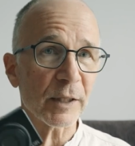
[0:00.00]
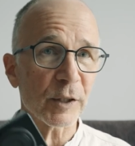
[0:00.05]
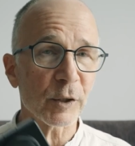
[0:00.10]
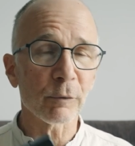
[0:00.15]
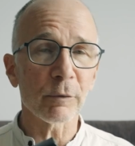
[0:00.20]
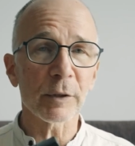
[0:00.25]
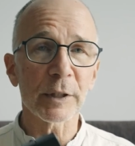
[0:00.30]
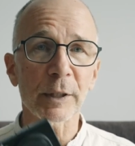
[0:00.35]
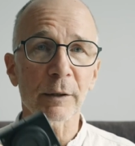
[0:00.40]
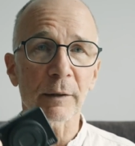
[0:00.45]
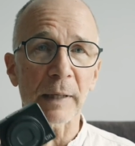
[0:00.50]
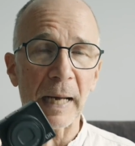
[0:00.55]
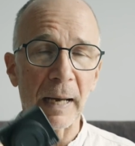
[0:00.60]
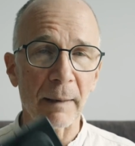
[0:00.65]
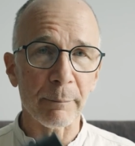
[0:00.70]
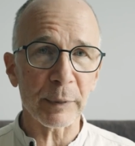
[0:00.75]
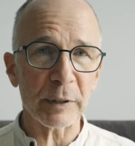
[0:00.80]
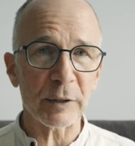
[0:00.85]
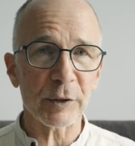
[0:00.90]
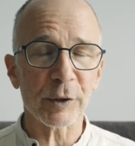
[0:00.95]
choose your
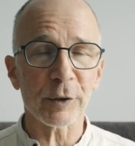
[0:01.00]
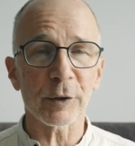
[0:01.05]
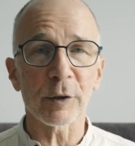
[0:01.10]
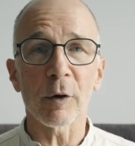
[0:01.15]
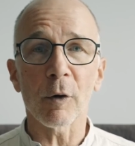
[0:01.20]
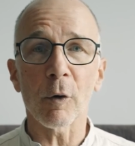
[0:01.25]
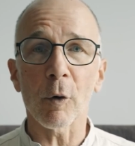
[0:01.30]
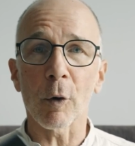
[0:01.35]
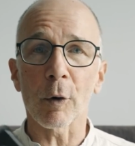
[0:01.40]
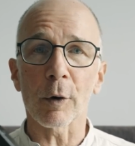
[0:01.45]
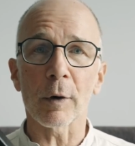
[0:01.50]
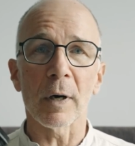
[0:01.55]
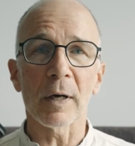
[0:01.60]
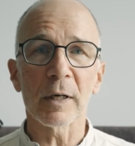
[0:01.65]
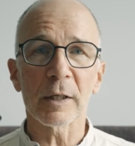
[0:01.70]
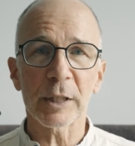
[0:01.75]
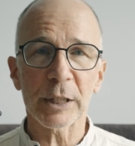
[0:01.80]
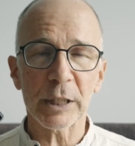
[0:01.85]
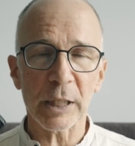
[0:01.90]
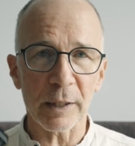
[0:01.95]
aperture or
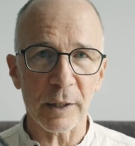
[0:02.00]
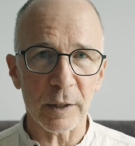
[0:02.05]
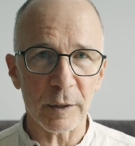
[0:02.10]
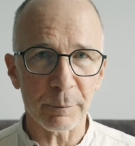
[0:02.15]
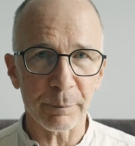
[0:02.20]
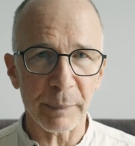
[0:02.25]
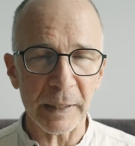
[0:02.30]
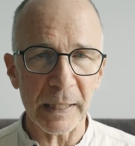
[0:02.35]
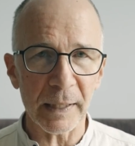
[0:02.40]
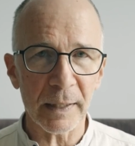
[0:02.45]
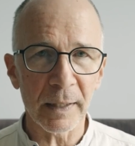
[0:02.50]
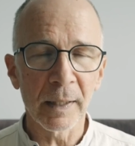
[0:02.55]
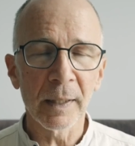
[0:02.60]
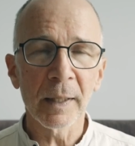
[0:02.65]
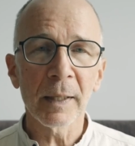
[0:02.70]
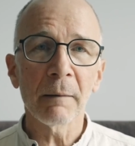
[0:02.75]
shutter speed,